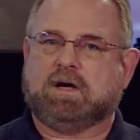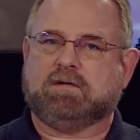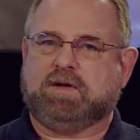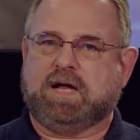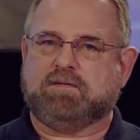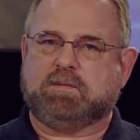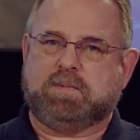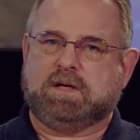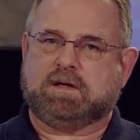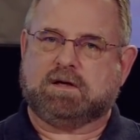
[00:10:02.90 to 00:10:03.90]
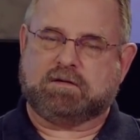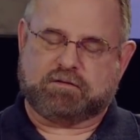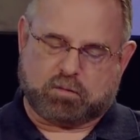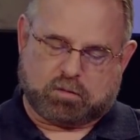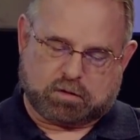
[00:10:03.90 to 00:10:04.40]
of David being a
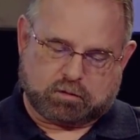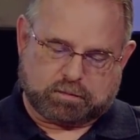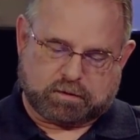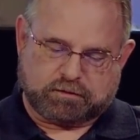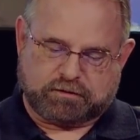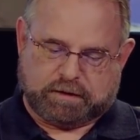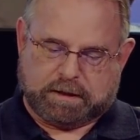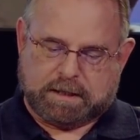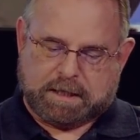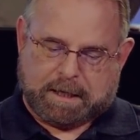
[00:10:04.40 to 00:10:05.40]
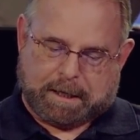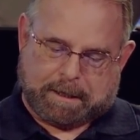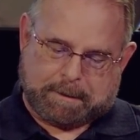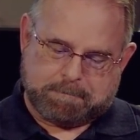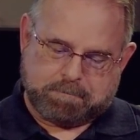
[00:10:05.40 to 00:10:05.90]
historical person.
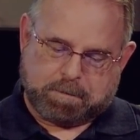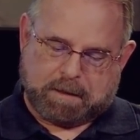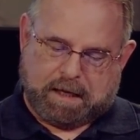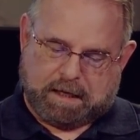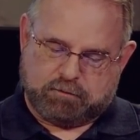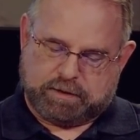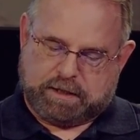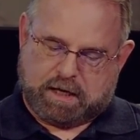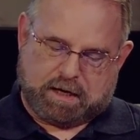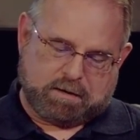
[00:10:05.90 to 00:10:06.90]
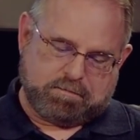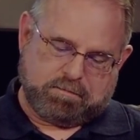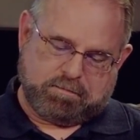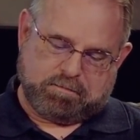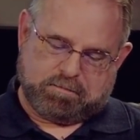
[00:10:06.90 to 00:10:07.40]
Um, Henry, um,
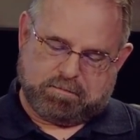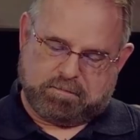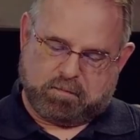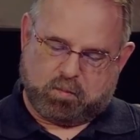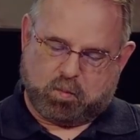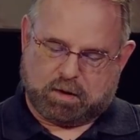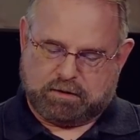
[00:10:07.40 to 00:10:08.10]
one